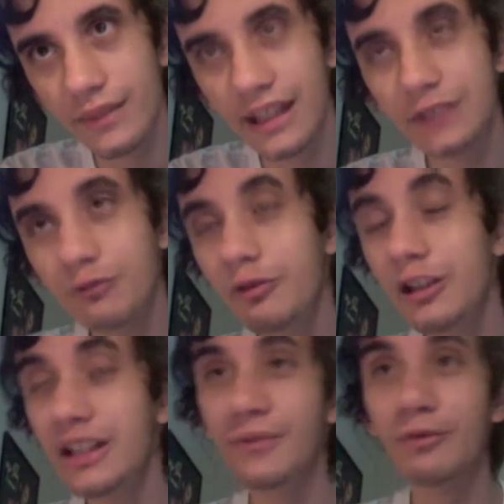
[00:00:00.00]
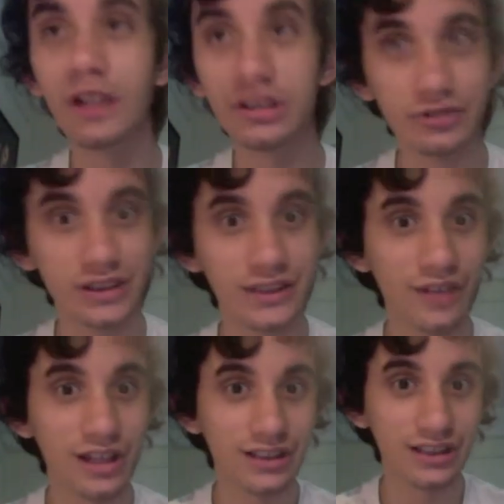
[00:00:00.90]
We live in Western
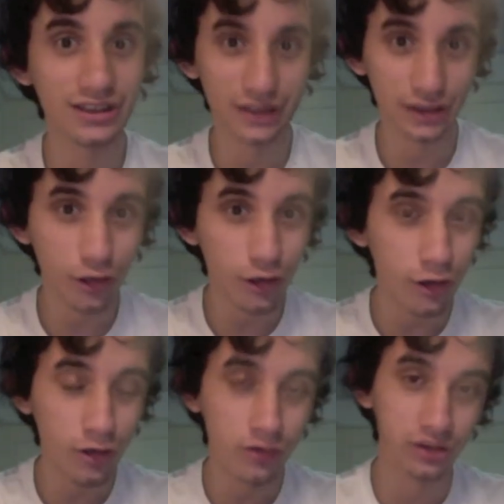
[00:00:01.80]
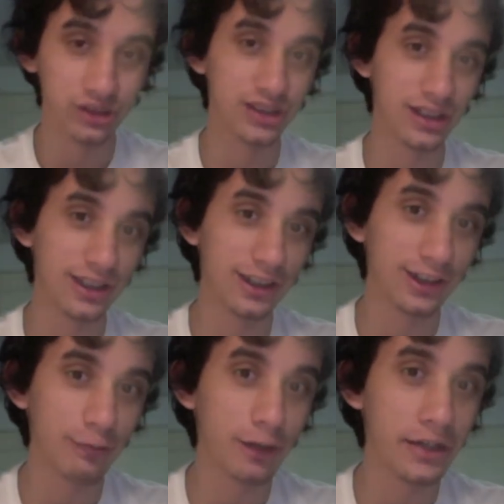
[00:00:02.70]
civilization. It's all essentially
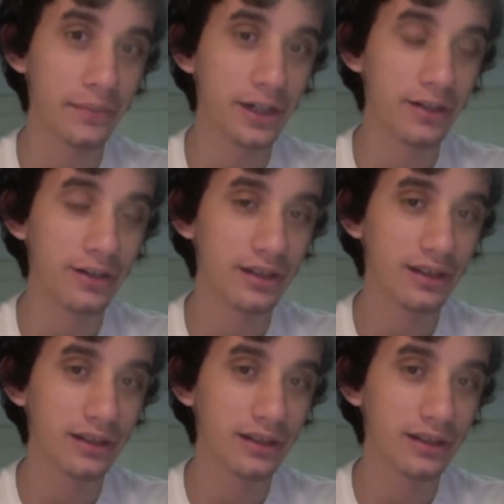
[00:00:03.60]
white America.